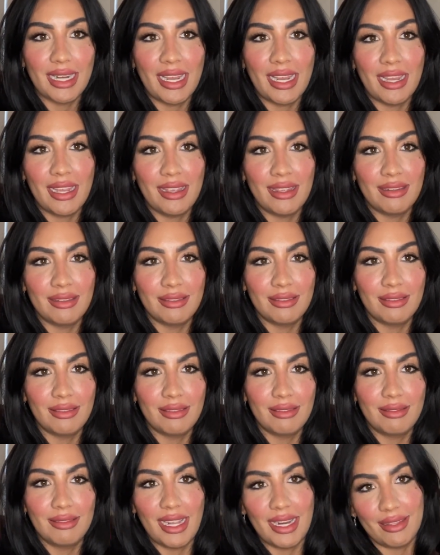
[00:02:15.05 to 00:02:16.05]
and
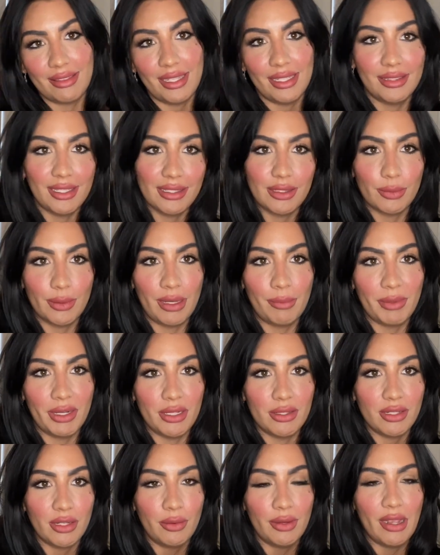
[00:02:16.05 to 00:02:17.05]
I think that's what I'm gonna do.